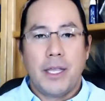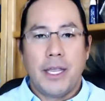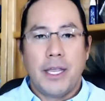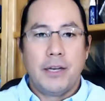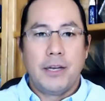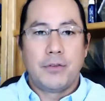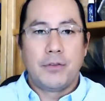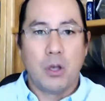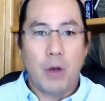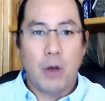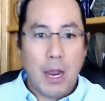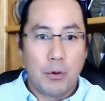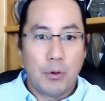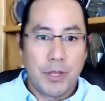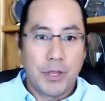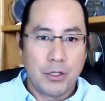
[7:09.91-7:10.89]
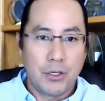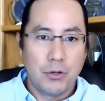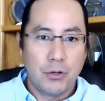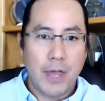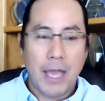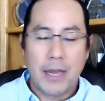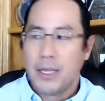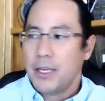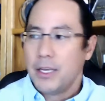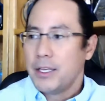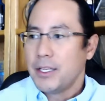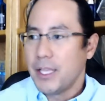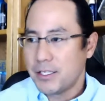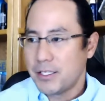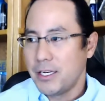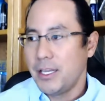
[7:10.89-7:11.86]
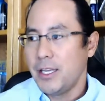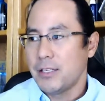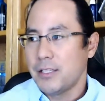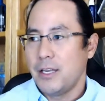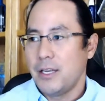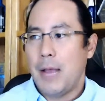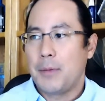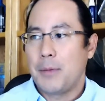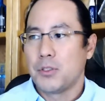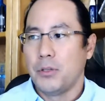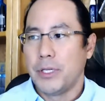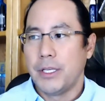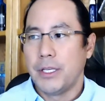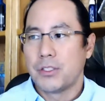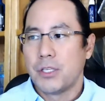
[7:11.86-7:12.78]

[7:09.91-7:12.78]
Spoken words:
And if so, how would they do that? Yes, it is. It absolutely is.